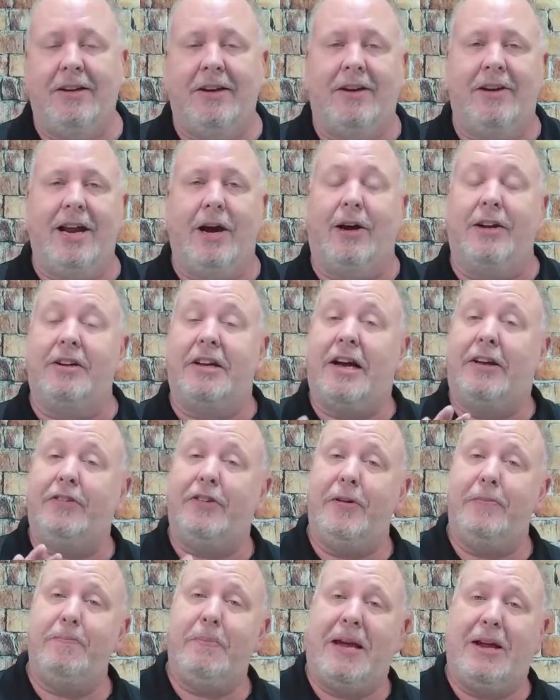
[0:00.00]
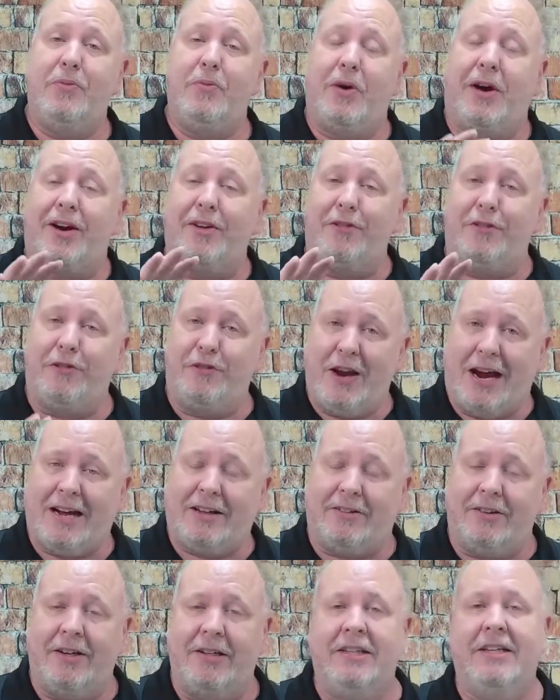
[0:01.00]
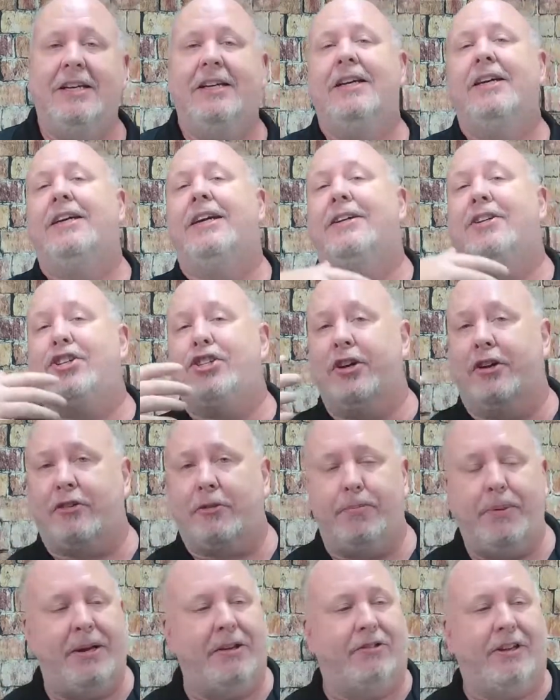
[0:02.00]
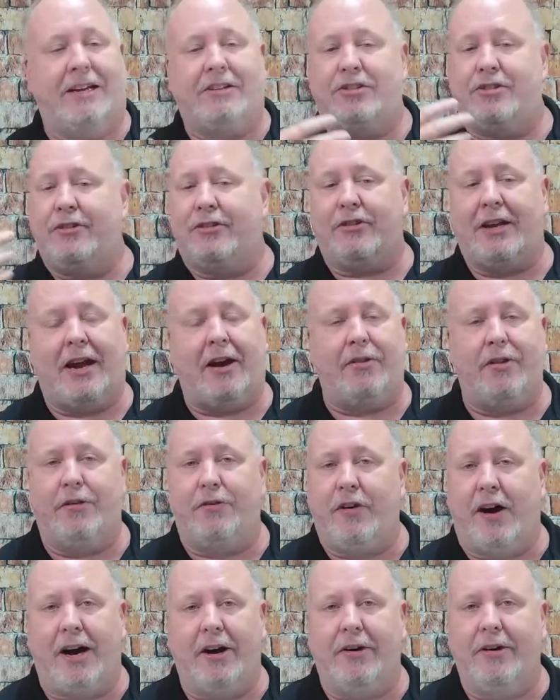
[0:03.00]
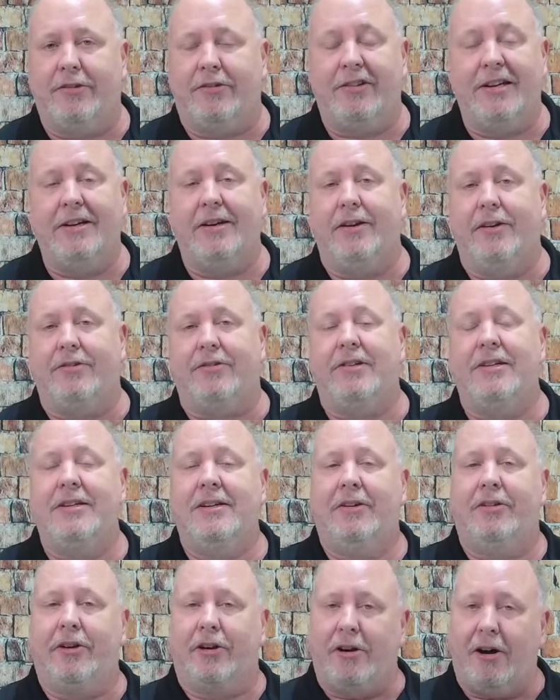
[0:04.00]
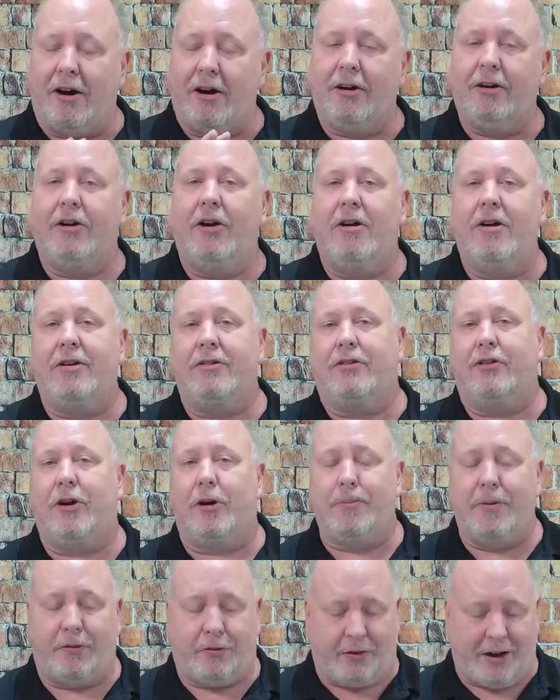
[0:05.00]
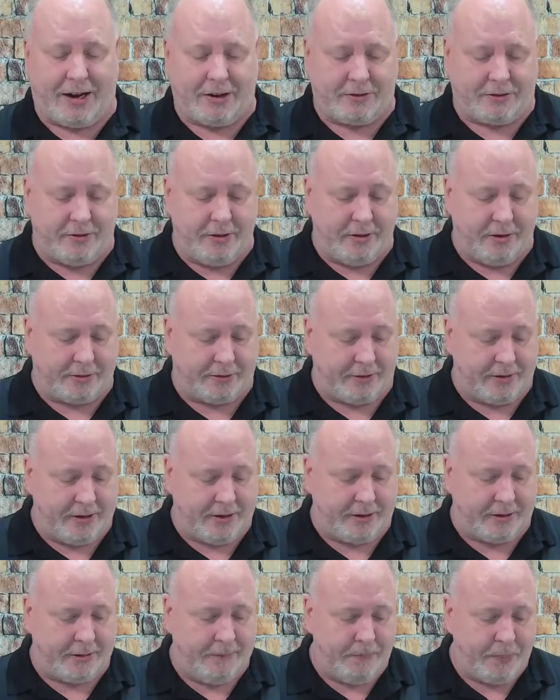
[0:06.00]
Now, it doesn't mean we're infected. It just means that's just how the virus is. There are long-term effects to this thing.